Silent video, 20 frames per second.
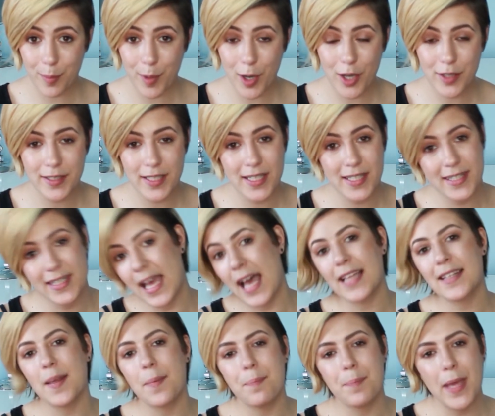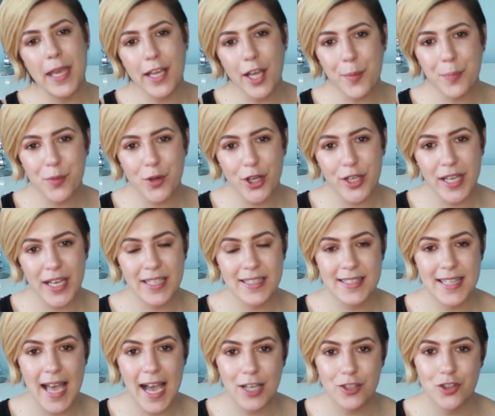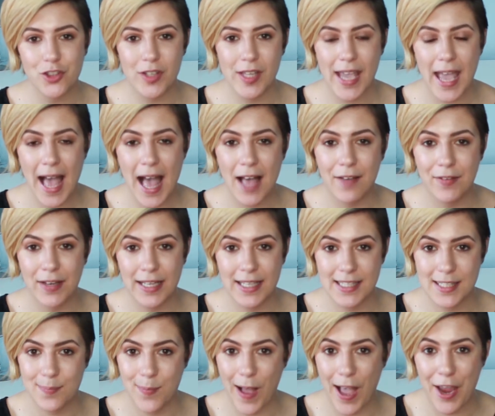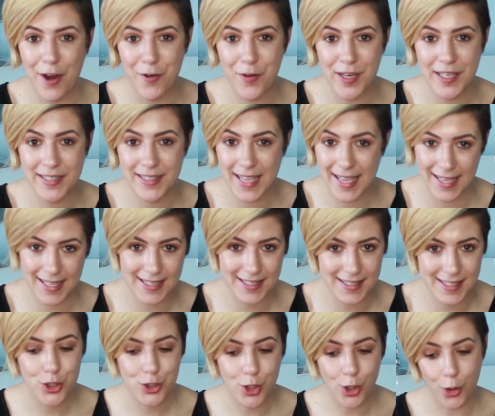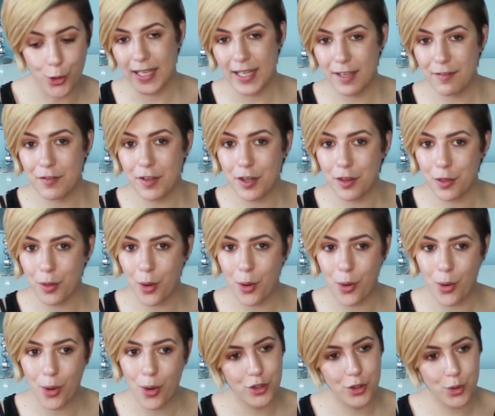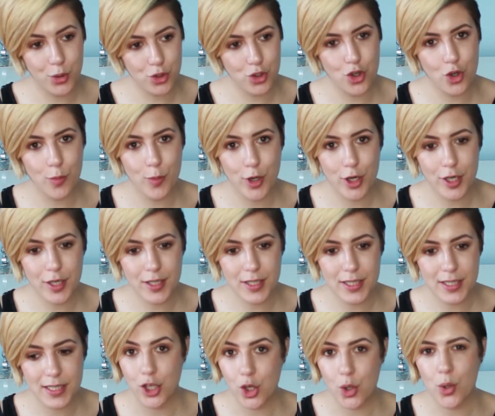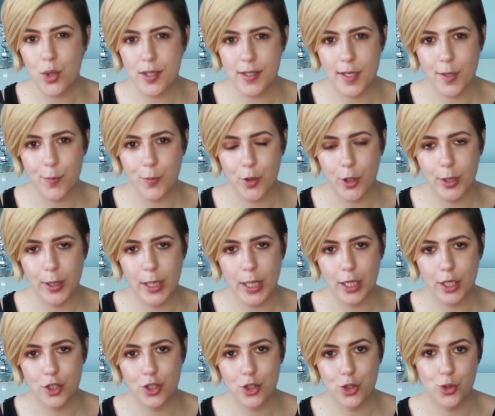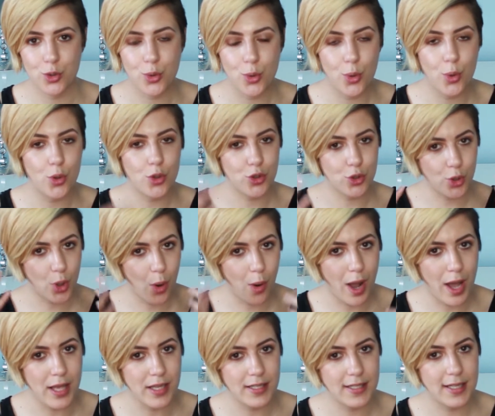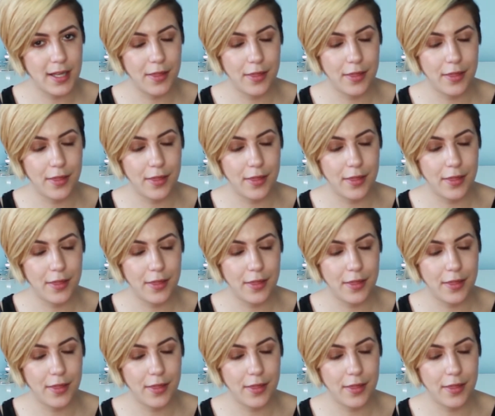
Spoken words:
about is that makeup products actually have an expiry date. So even though YouTubers use their products to show us